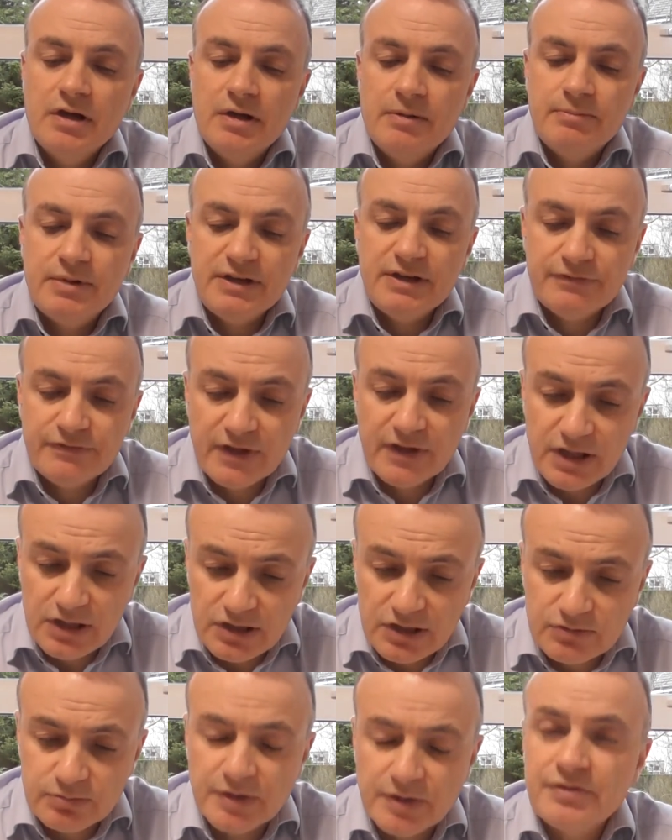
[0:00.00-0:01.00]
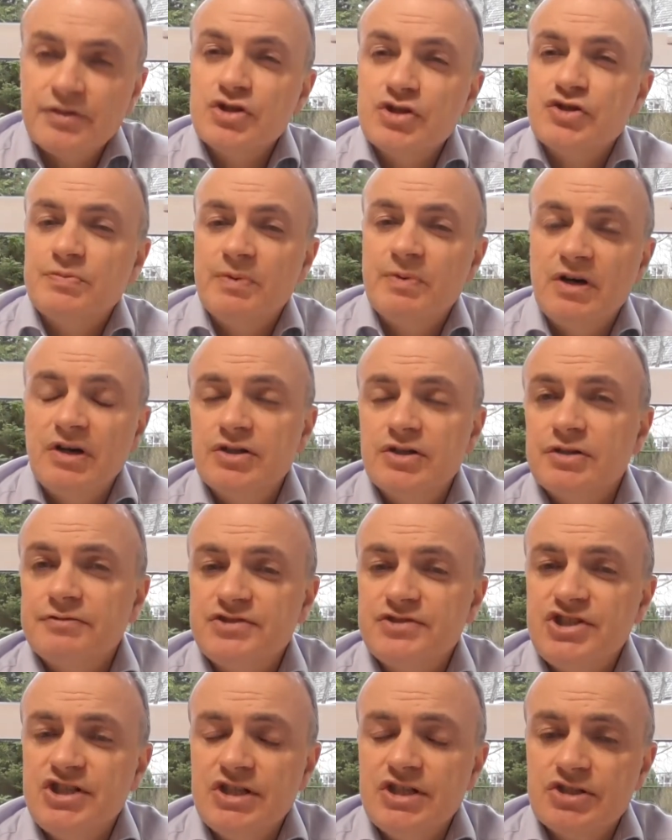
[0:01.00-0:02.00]
Be filled with the Spirit of
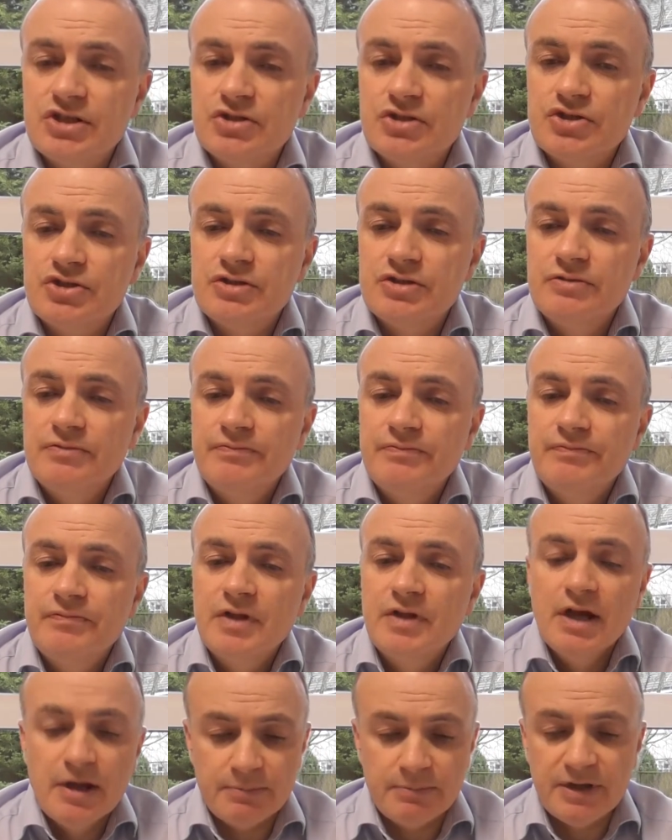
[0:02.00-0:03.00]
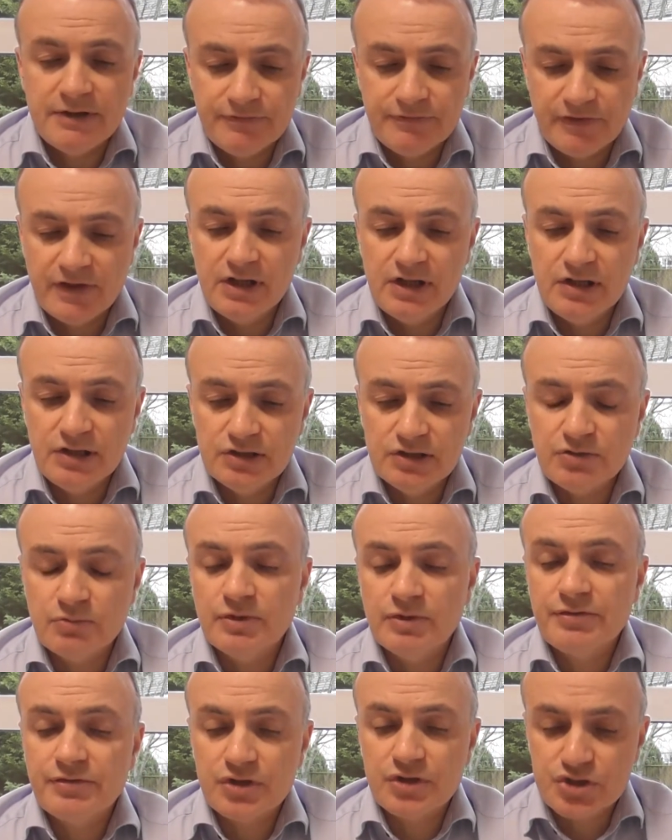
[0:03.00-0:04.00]
Jesus. Be filled
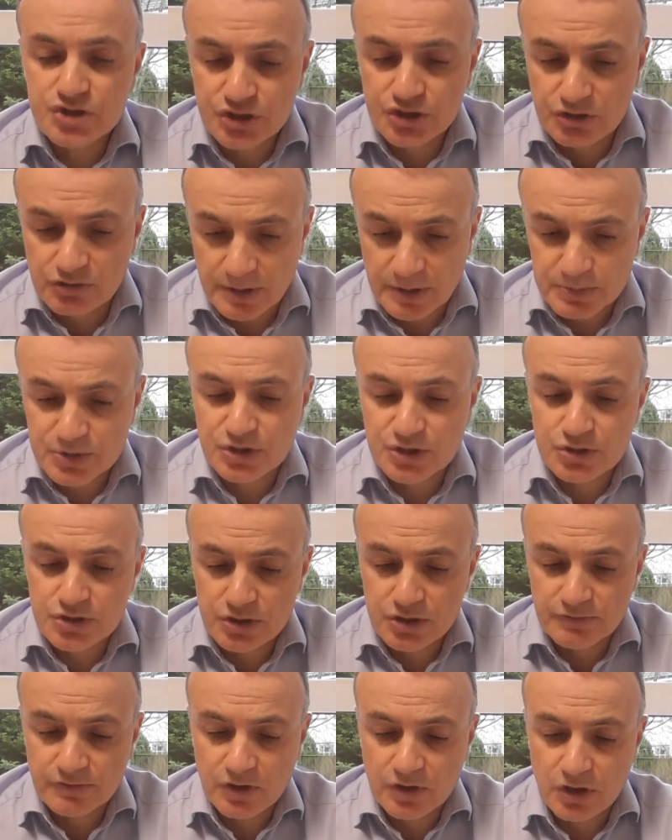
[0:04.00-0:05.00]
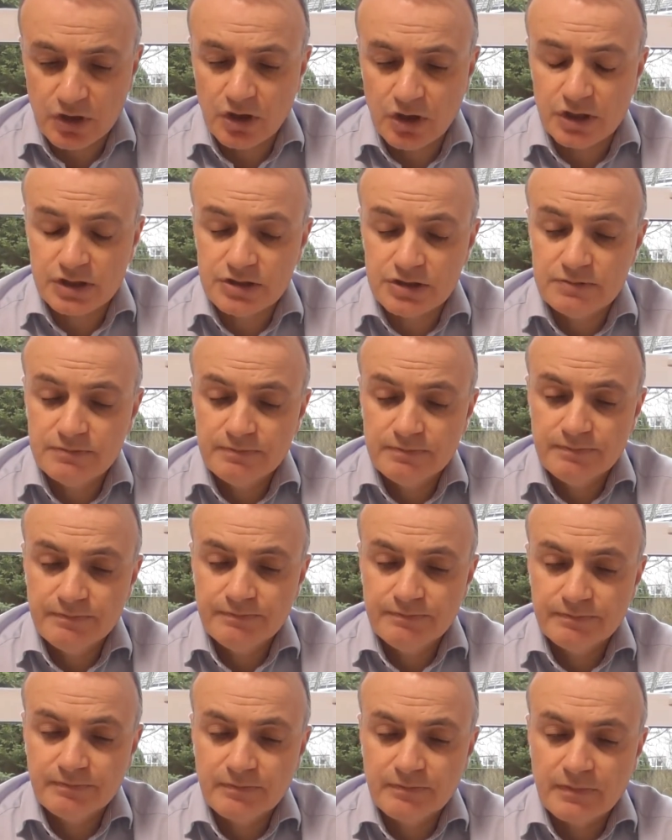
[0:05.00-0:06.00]
with the Scriptures of God.
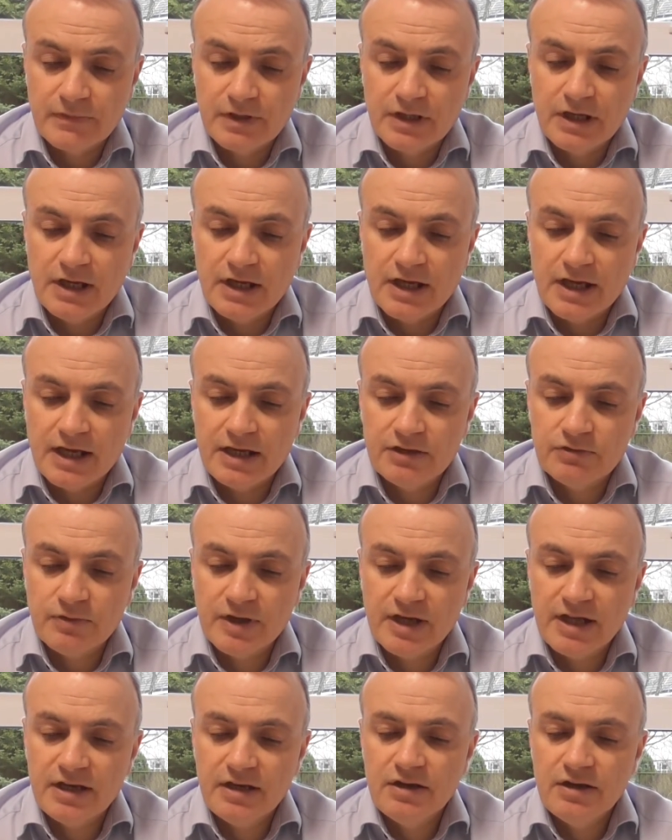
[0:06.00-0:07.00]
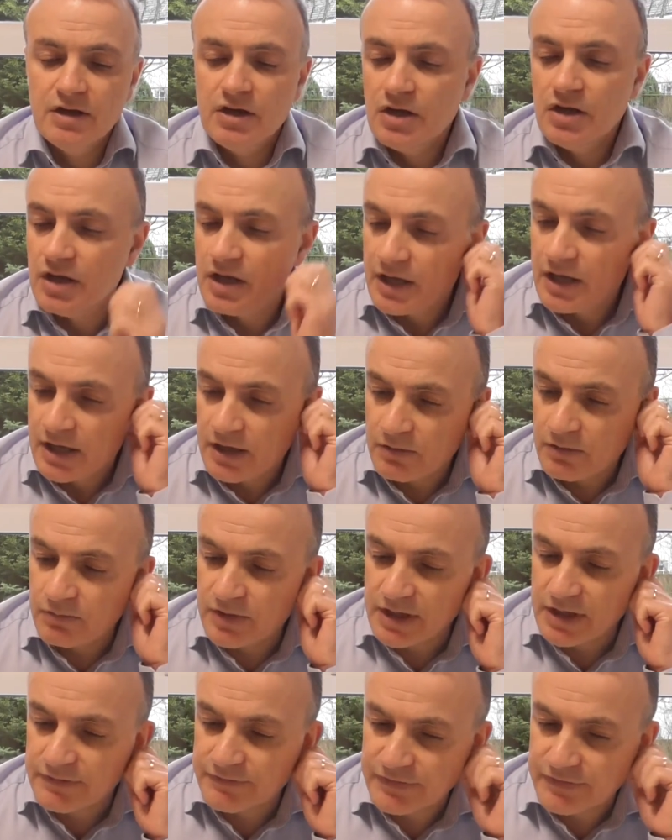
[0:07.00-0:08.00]
And when
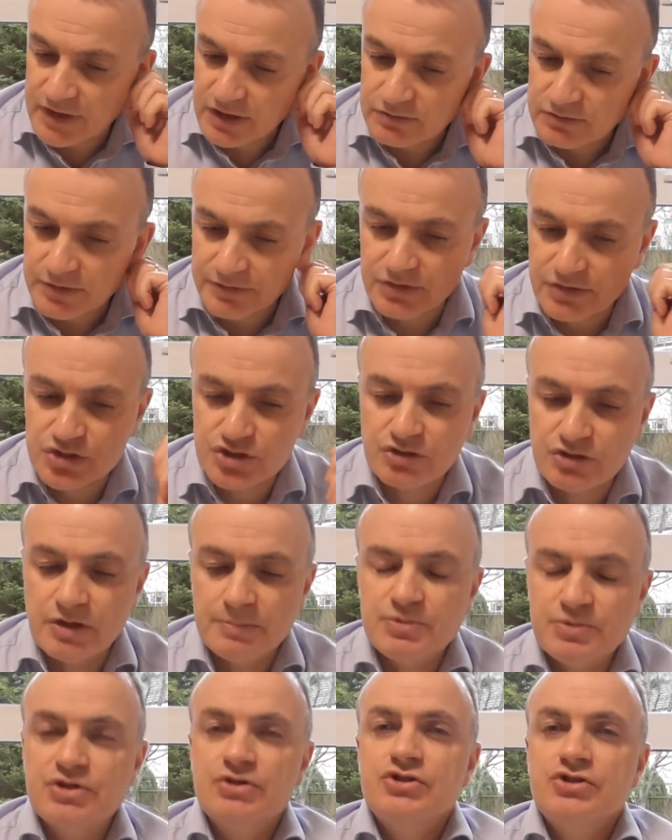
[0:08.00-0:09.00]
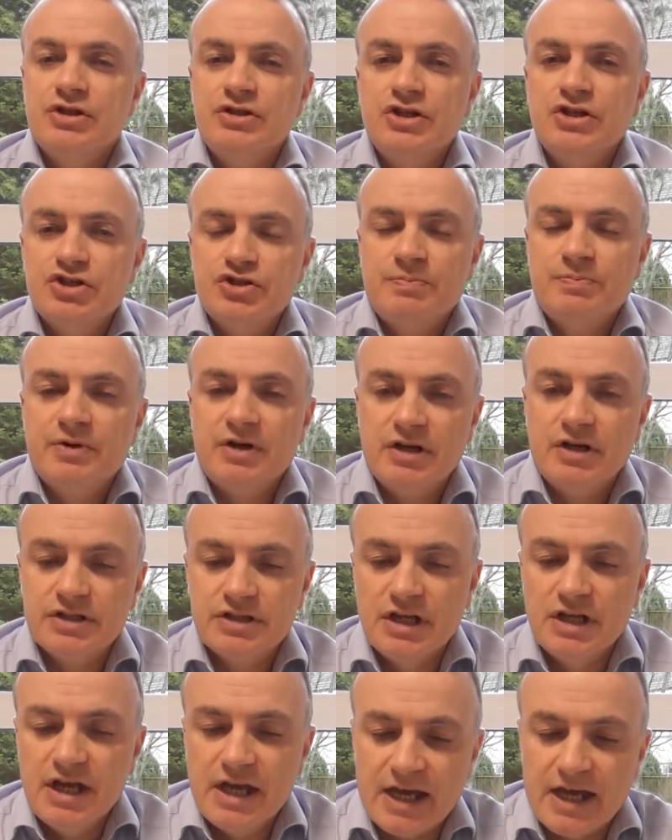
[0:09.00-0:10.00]
we are filled with the Scriptures and the
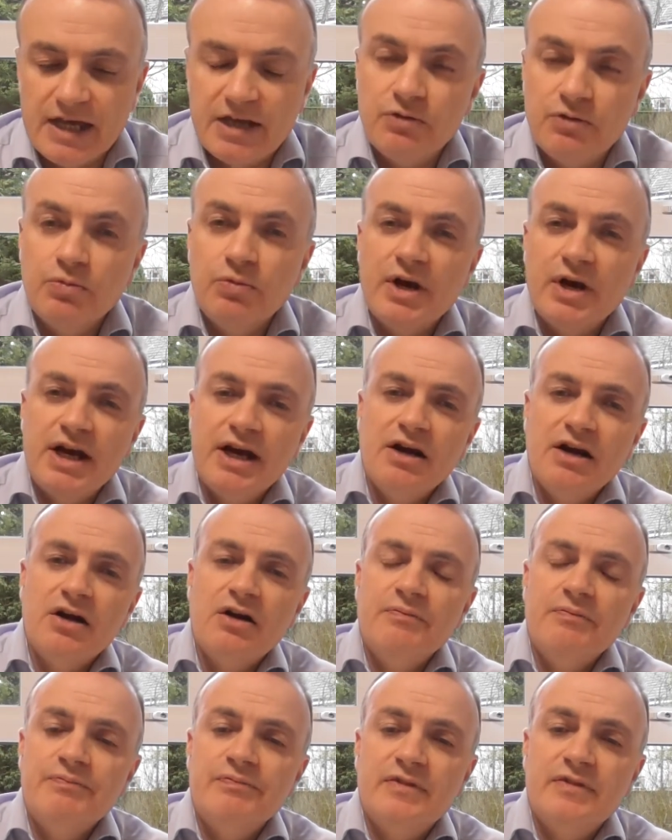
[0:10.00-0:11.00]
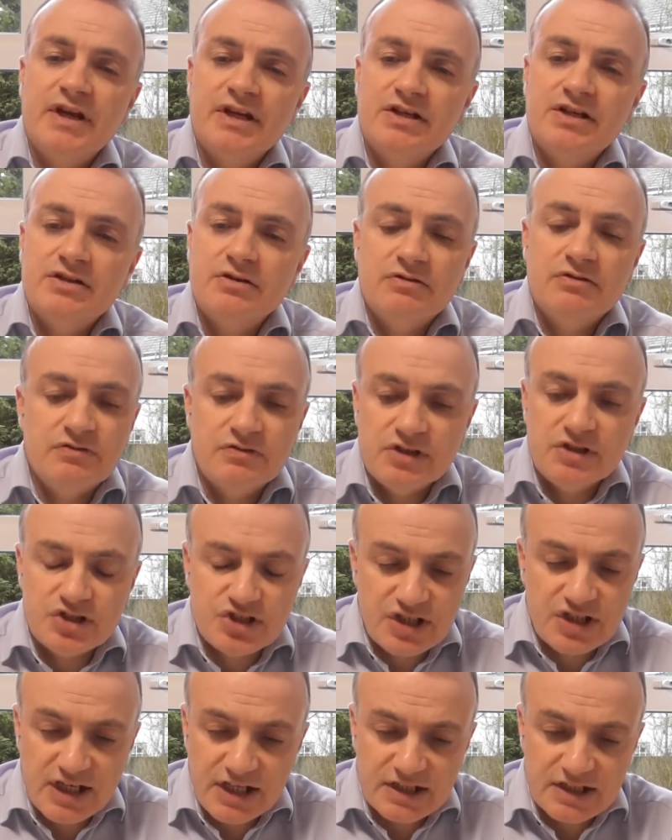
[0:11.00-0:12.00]
Spirit and aware that the
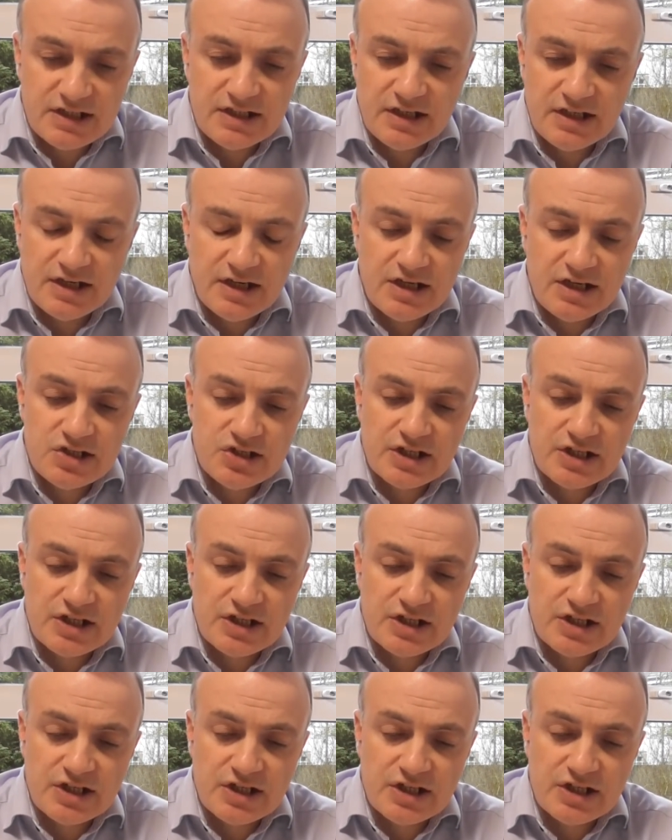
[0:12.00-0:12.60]
Satan is